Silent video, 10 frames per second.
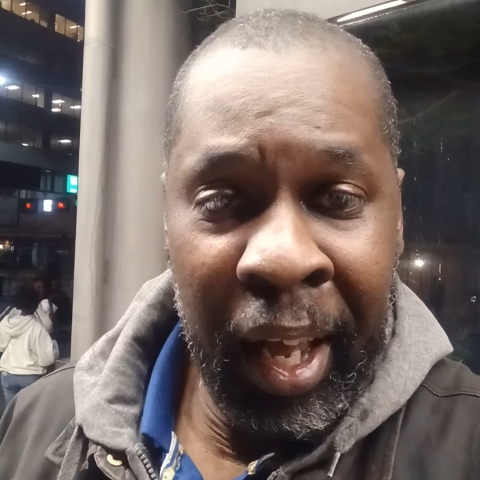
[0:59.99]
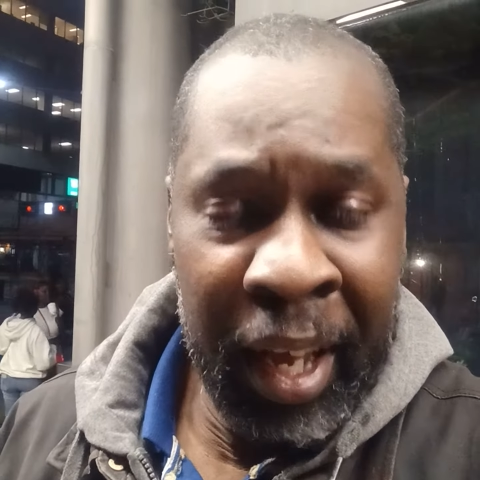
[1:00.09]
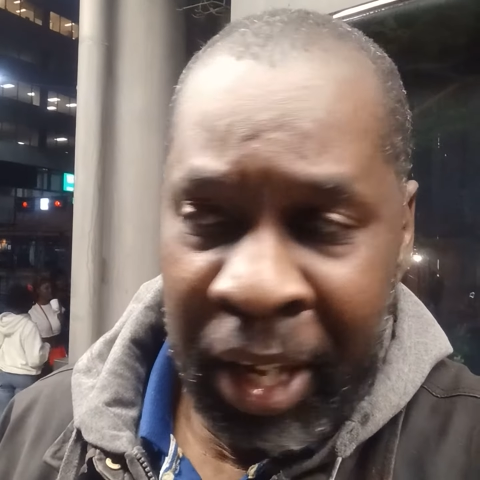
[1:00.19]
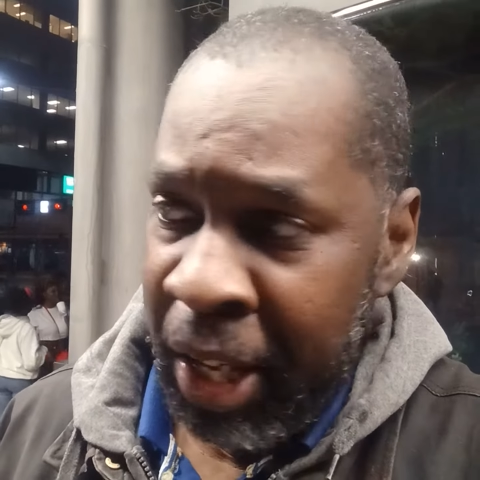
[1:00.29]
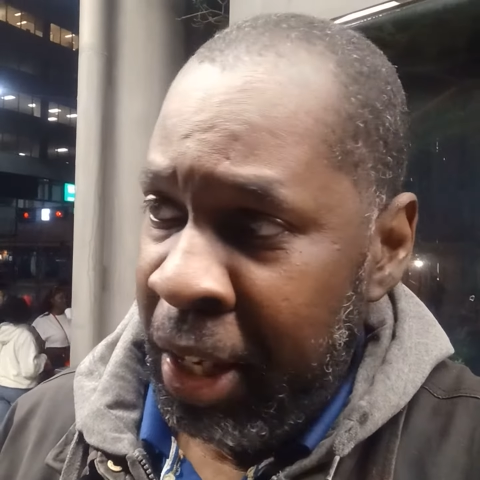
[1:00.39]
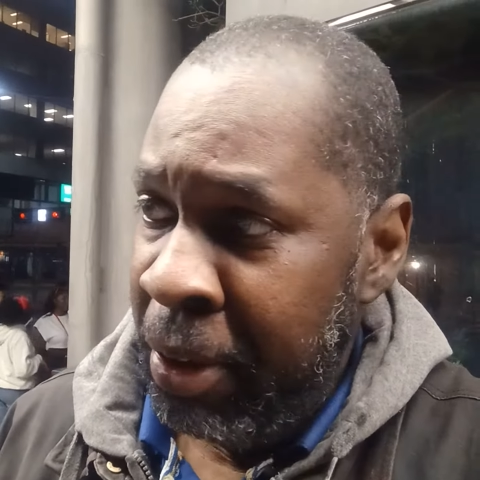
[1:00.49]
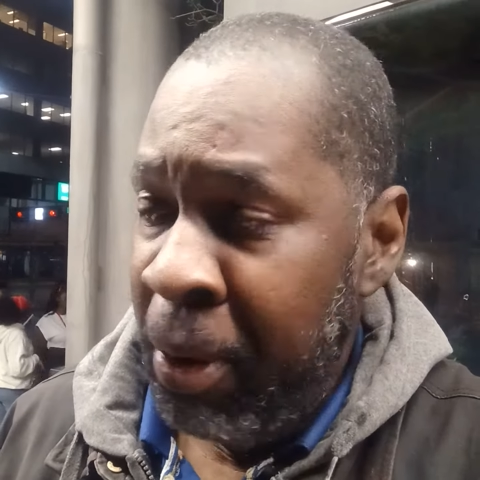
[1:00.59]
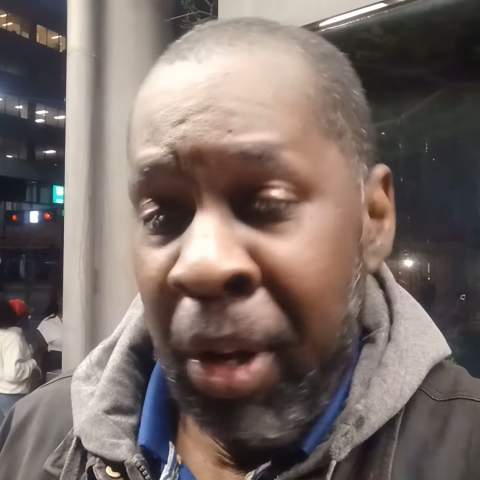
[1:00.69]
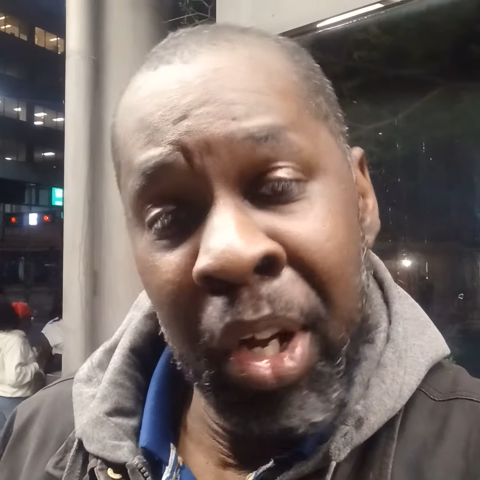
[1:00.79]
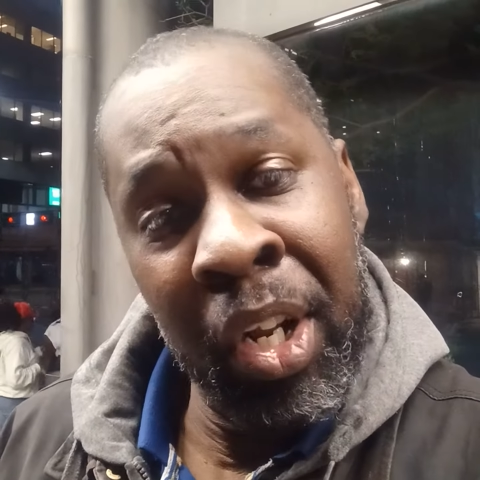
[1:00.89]
and
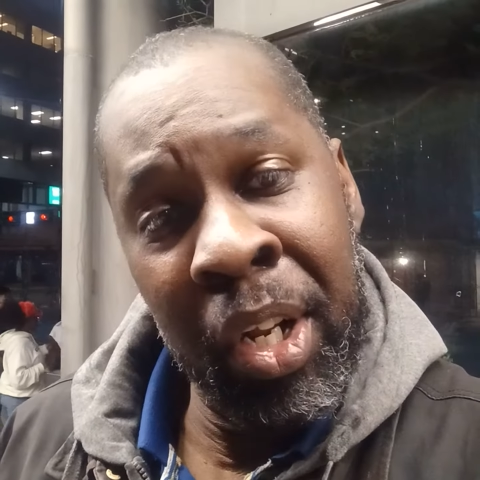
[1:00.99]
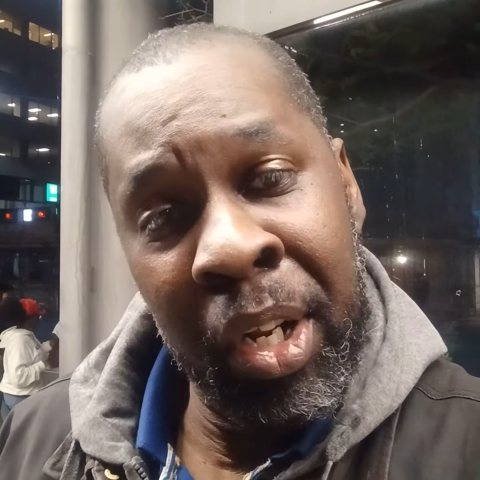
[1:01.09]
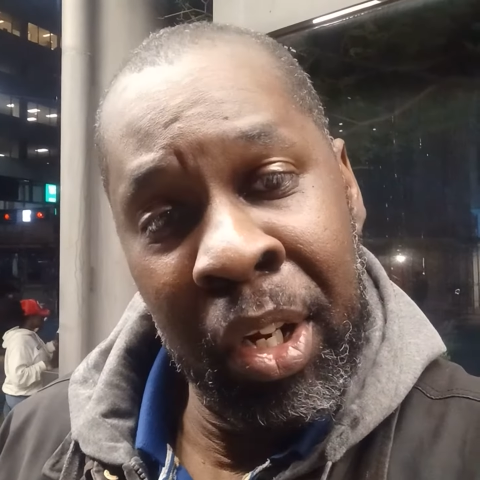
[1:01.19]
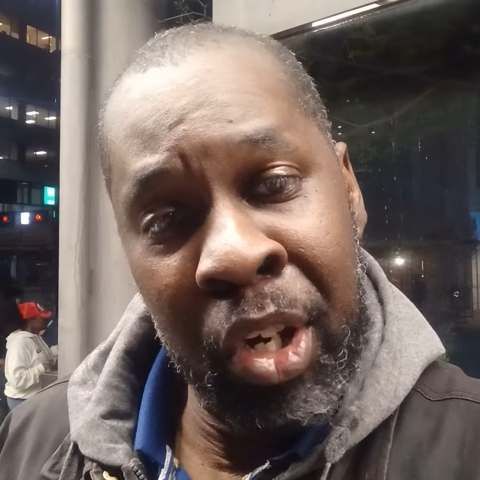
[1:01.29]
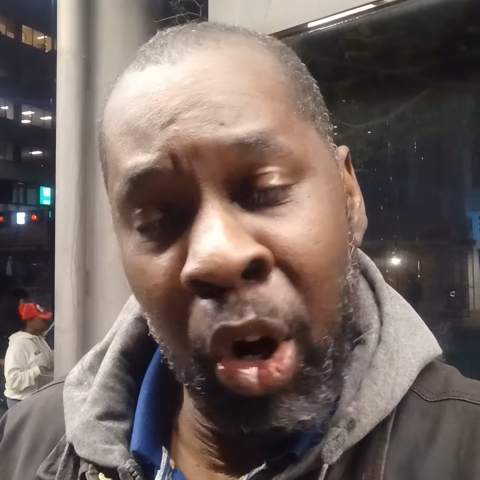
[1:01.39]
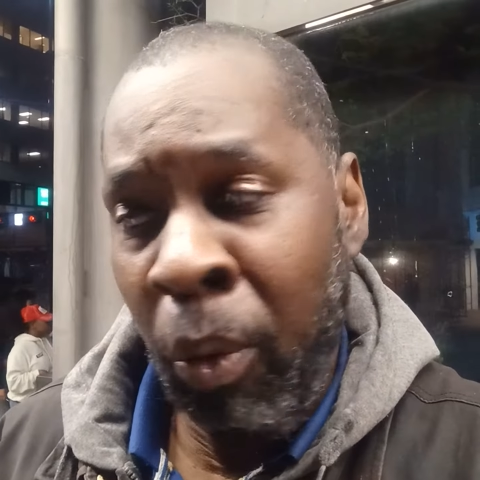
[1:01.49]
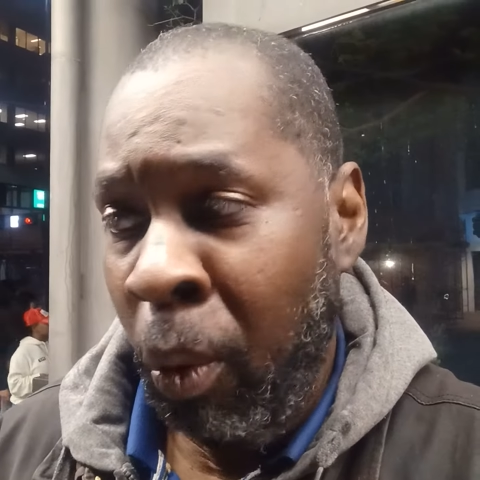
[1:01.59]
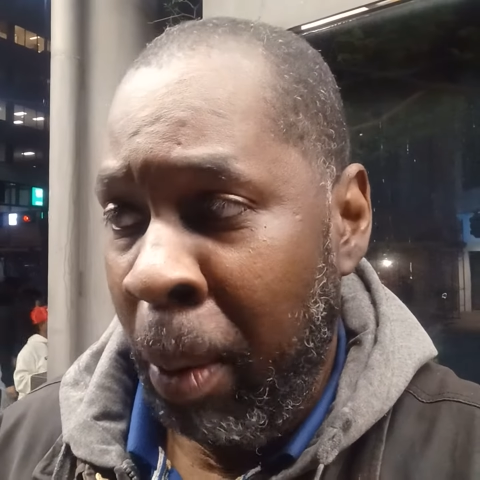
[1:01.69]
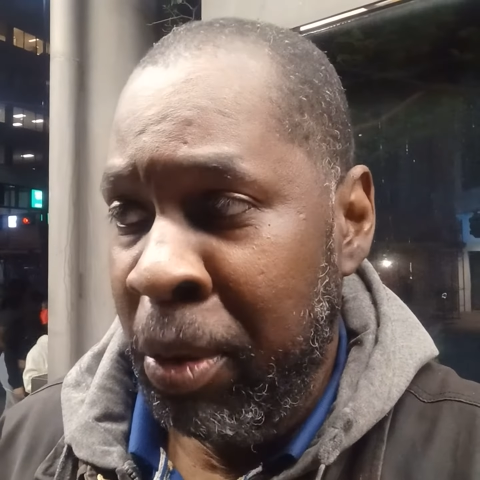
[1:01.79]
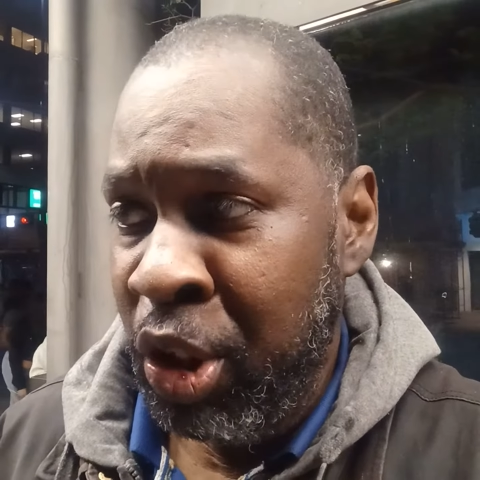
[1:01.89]
no
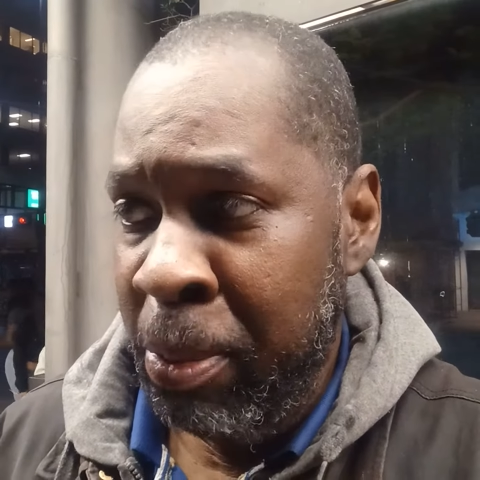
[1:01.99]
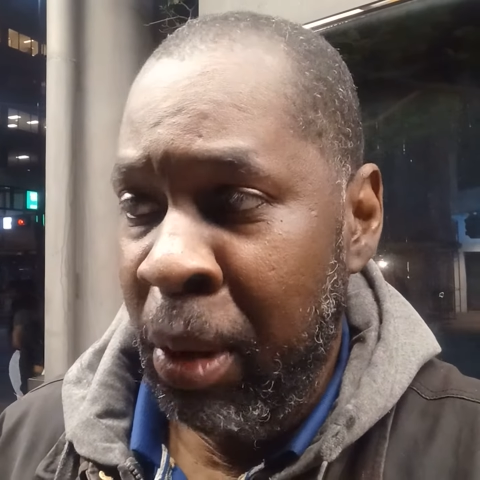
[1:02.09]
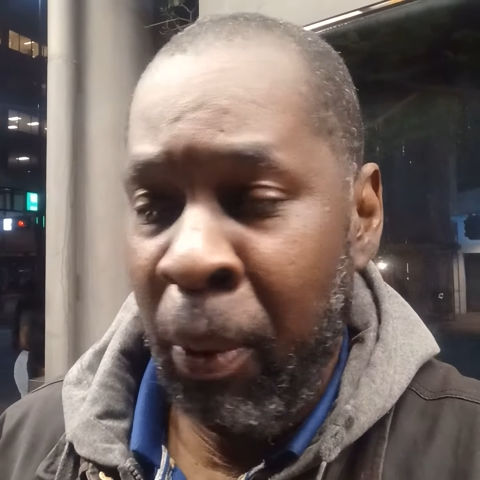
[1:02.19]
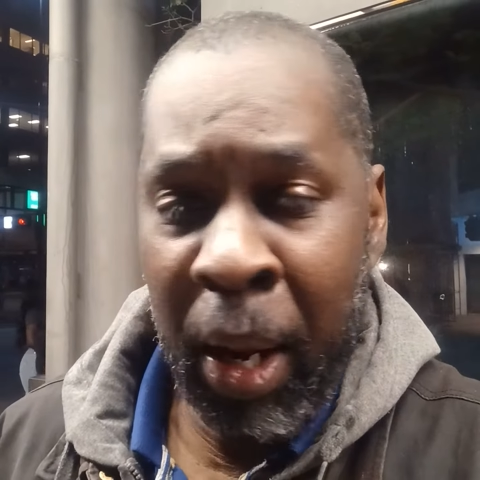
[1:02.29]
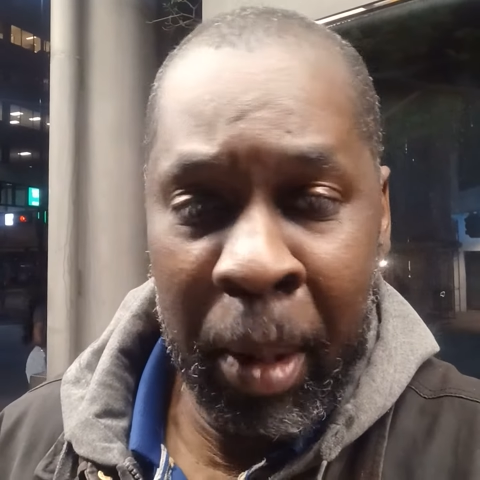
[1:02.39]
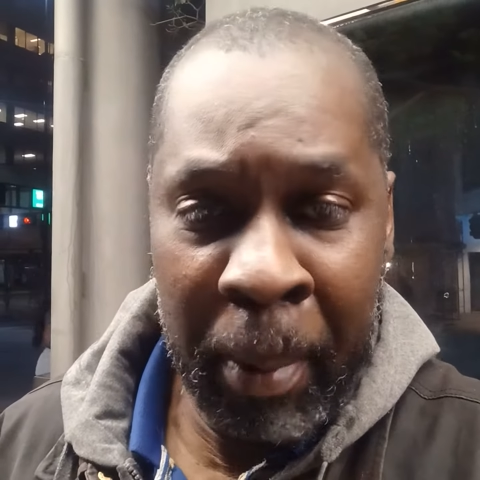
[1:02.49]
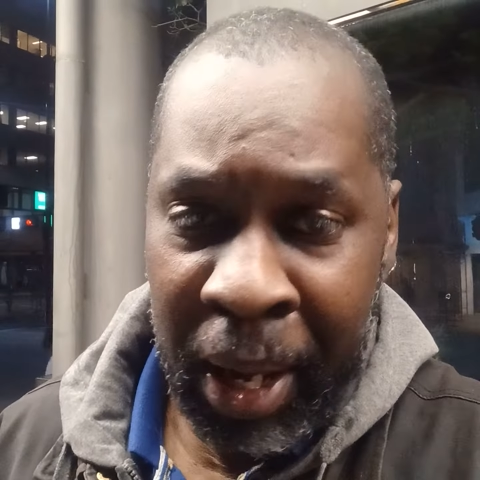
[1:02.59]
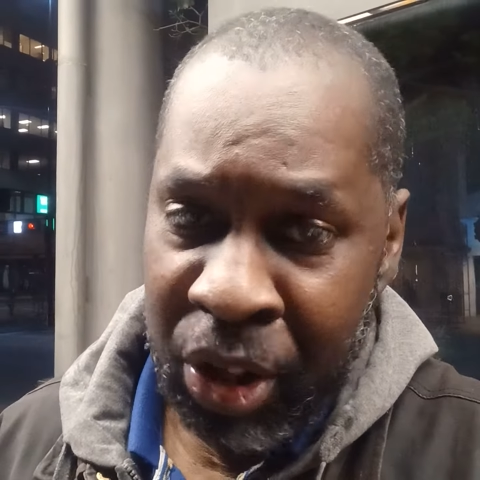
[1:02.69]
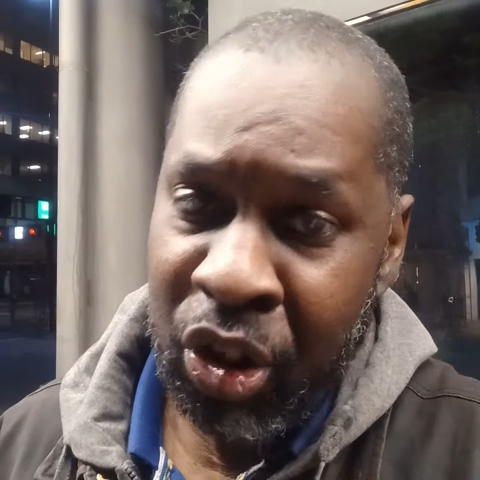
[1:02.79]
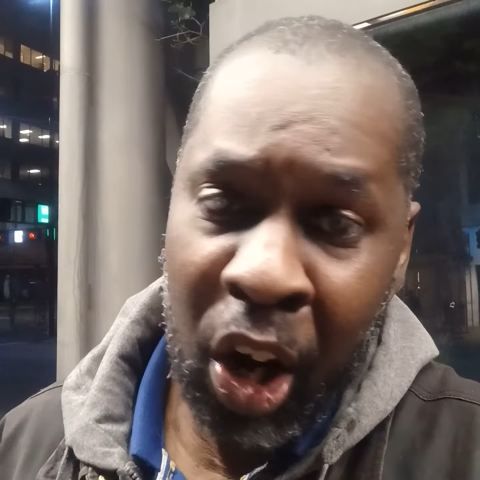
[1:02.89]
woman should be wearing a
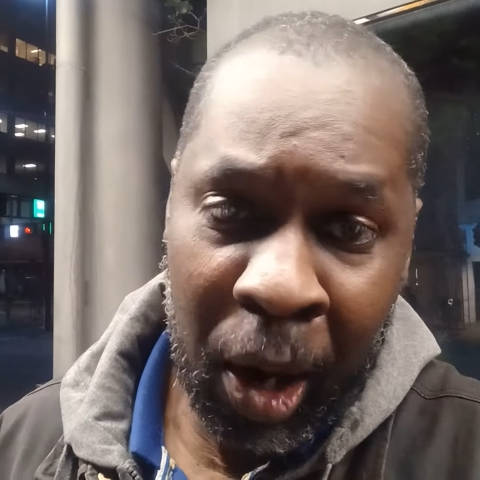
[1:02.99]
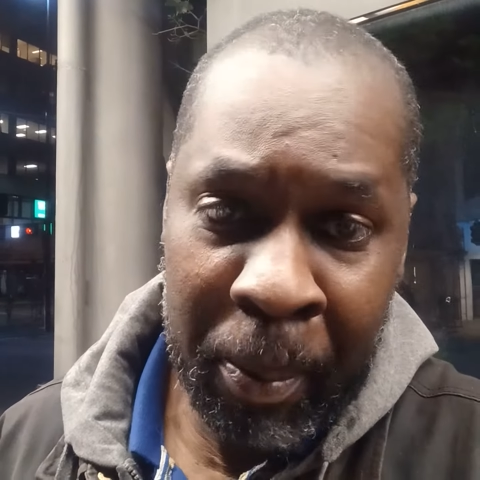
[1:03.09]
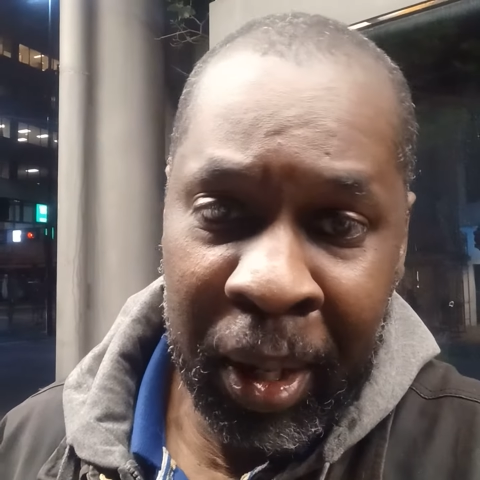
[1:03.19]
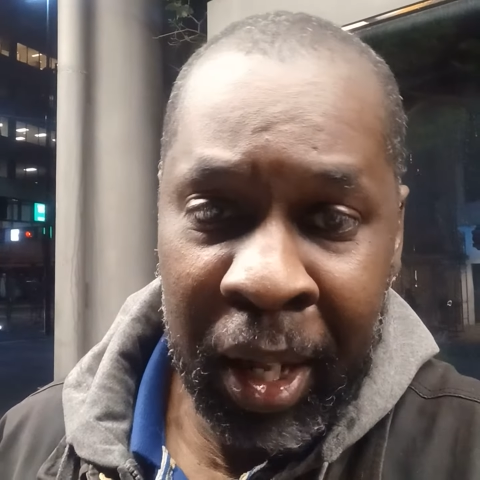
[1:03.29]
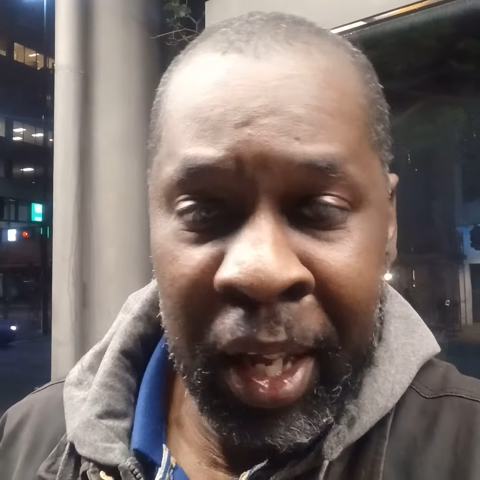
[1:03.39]
man's garment.